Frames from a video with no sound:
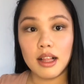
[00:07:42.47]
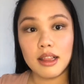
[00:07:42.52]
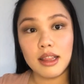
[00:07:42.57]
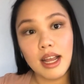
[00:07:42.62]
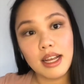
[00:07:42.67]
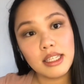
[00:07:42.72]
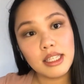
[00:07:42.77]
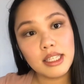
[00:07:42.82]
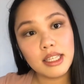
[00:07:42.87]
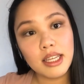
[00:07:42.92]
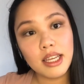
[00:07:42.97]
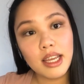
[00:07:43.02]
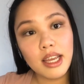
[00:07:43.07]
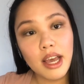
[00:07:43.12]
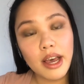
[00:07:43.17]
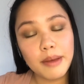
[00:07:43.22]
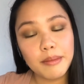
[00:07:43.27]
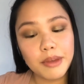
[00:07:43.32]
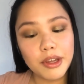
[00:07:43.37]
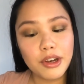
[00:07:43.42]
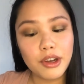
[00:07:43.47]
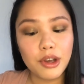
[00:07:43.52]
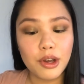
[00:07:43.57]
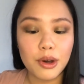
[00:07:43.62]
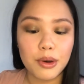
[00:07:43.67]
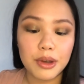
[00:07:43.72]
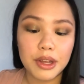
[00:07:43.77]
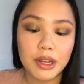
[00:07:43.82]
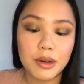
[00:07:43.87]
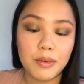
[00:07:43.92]
Lastly, I'm gonna
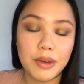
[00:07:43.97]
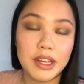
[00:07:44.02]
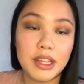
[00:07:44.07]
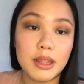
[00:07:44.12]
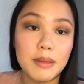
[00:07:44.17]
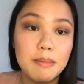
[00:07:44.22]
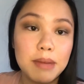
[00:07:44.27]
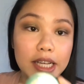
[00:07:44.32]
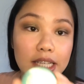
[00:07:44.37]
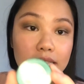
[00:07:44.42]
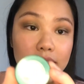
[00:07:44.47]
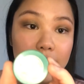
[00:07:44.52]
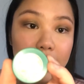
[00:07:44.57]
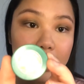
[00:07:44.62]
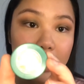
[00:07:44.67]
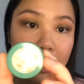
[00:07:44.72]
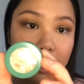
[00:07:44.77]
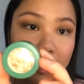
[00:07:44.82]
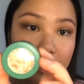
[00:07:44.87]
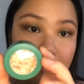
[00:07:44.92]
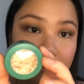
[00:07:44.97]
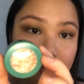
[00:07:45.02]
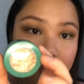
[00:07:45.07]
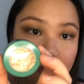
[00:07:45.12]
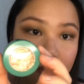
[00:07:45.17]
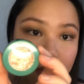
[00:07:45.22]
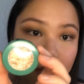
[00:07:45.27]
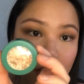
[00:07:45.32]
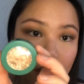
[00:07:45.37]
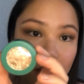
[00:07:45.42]
go in with mycelium
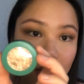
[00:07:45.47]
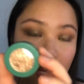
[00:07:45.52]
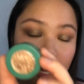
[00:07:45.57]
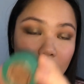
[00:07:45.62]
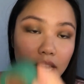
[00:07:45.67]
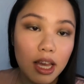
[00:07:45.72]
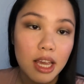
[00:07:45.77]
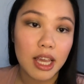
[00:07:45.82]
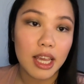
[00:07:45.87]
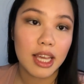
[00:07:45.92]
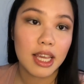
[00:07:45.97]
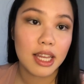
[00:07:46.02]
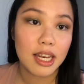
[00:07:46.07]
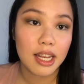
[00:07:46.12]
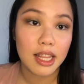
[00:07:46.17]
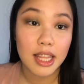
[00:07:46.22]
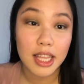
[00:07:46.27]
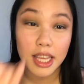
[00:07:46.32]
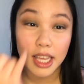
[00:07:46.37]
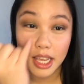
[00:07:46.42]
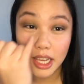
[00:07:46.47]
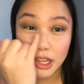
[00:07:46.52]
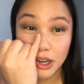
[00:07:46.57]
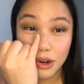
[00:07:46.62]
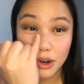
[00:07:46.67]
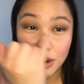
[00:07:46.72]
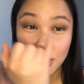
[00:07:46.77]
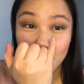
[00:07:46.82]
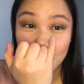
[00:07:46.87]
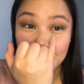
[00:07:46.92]
in the
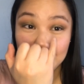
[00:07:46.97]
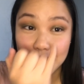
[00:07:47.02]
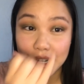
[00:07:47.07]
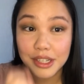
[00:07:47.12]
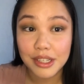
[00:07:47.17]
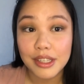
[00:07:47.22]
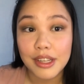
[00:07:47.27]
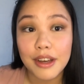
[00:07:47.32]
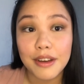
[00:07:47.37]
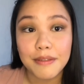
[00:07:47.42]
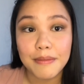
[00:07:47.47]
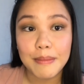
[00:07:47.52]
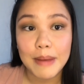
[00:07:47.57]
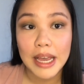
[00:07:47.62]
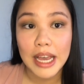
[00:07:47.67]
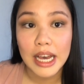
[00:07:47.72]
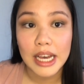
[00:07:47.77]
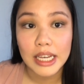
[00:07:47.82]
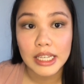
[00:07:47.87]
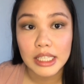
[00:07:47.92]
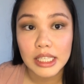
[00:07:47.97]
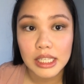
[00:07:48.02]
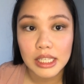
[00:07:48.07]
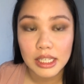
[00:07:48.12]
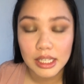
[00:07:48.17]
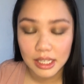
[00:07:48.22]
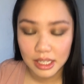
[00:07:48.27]
inner corners of my eyes.